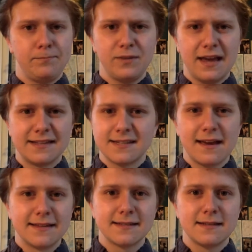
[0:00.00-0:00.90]

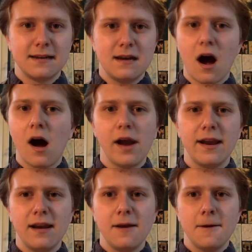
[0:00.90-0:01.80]
It's not
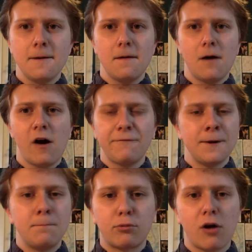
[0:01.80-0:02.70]

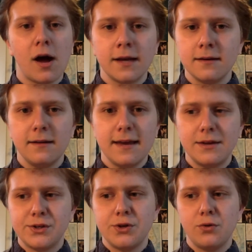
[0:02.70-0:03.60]
often brought
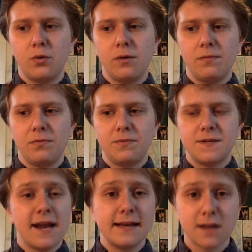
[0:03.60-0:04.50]
into
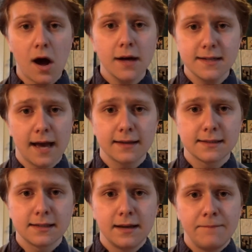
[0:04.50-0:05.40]
today's
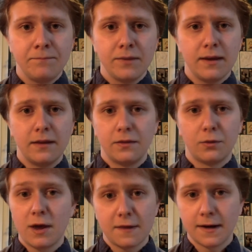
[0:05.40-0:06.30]
context in the
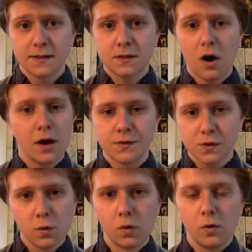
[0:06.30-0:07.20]
way that it's taught in
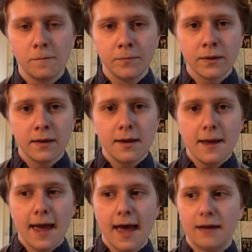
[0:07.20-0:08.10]
school.
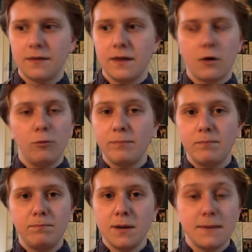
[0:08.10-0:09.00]
And there'll
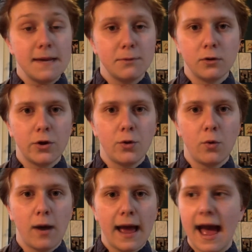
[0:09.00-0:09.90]
be people
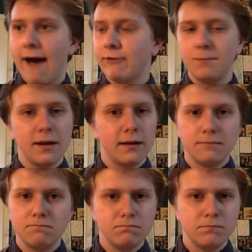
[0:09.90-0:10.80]
who haven't been
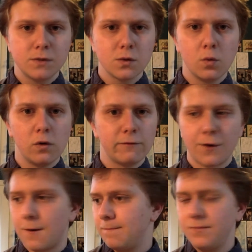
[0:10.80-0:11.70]
in school
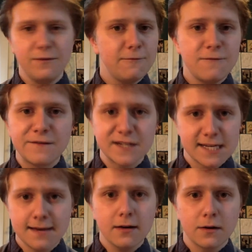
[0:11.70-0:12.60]
for 50
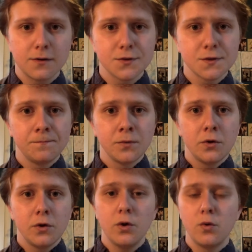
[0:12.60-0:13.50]
years
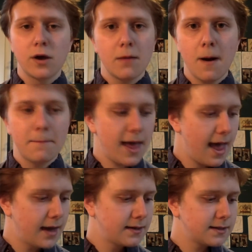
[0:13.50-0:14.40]
who come up
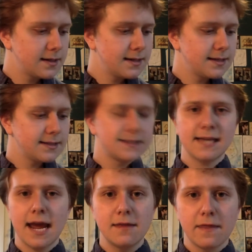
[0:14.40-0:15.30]
and
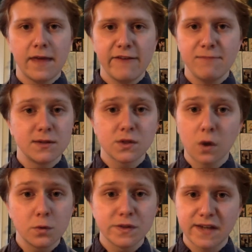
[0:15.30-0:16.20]
say that they've been
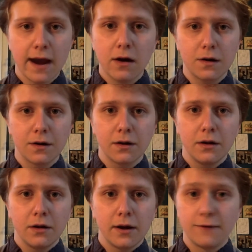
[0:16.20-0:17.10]
so scared
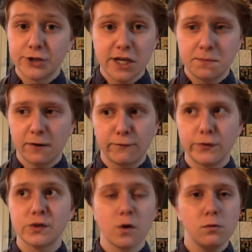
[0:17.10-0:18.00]
of Shakespeare for
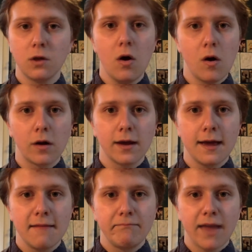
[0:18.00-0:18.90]
so long,
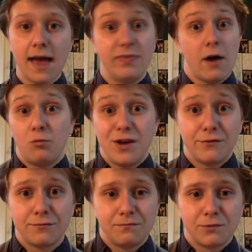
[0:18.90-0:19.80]
and that
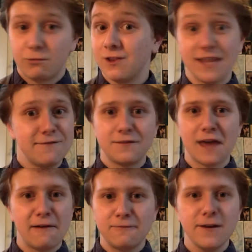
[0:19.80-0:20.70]
we've relieved
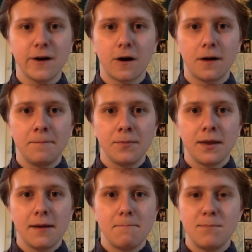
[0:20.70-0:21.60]
that fear
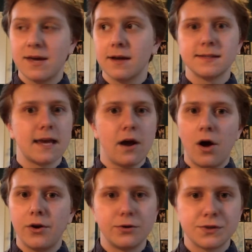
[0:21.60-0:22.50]
because they
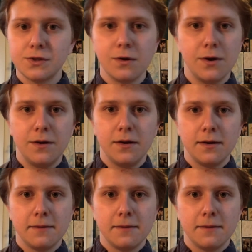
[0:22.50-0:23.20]
understood